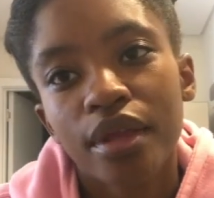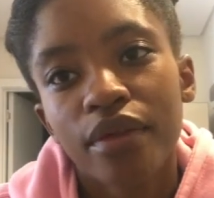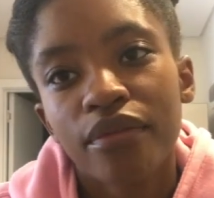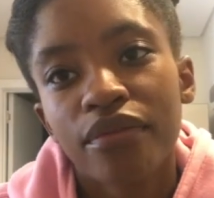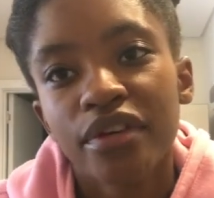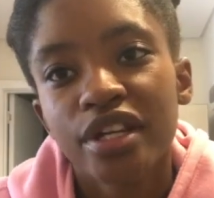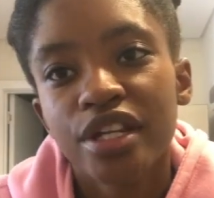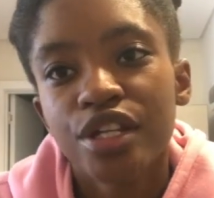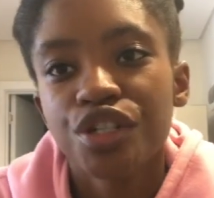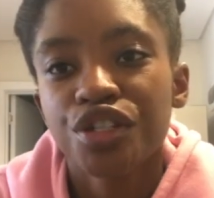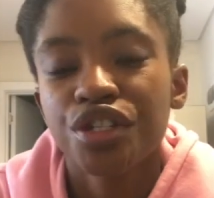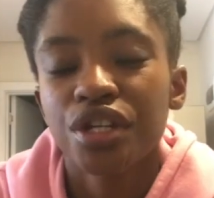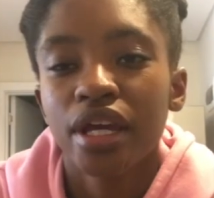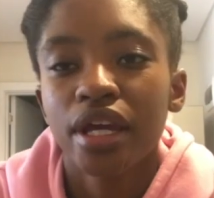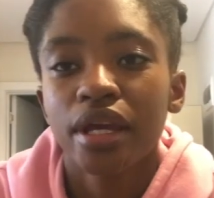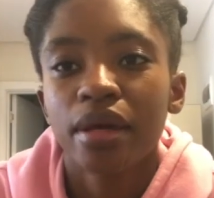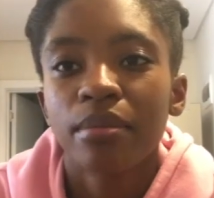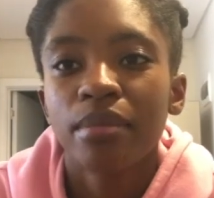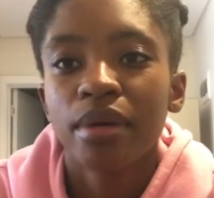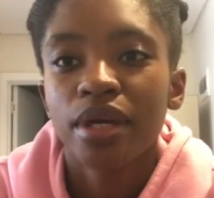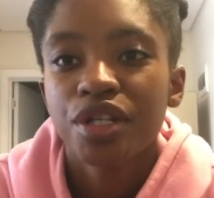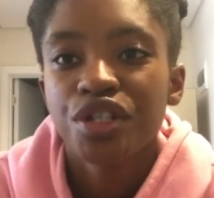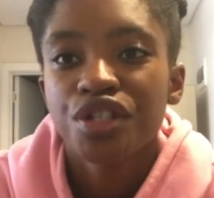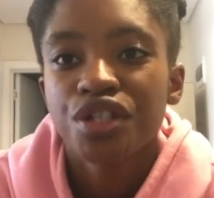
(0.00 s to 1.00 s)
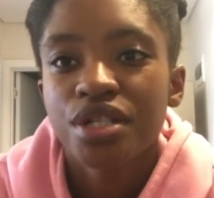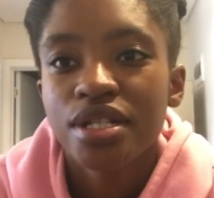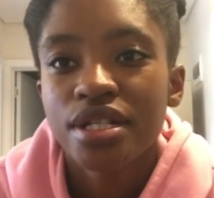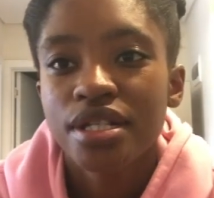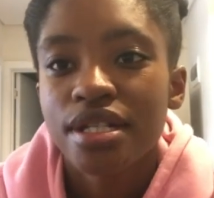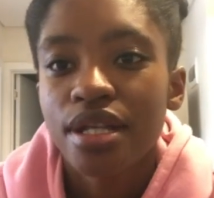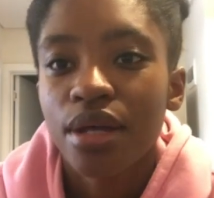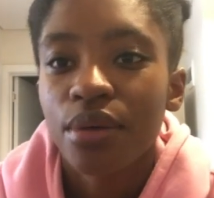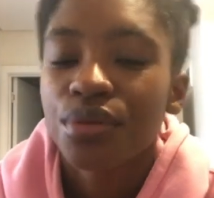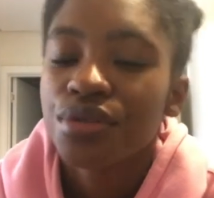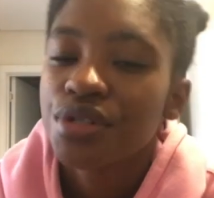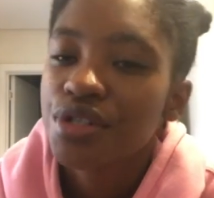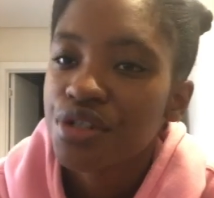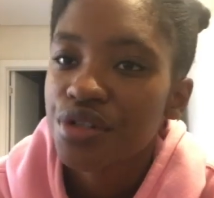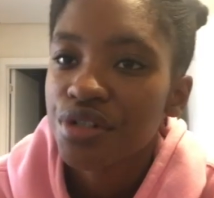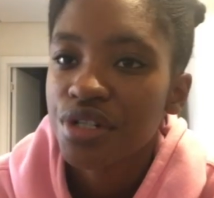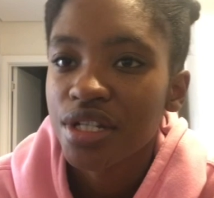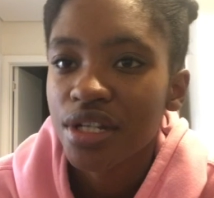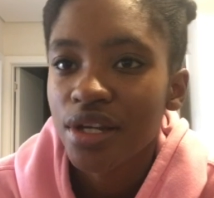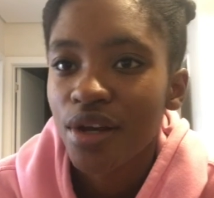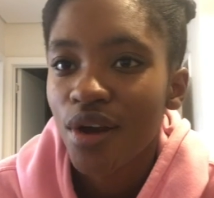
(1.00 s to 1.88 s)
Finished taking pictures. I was shooting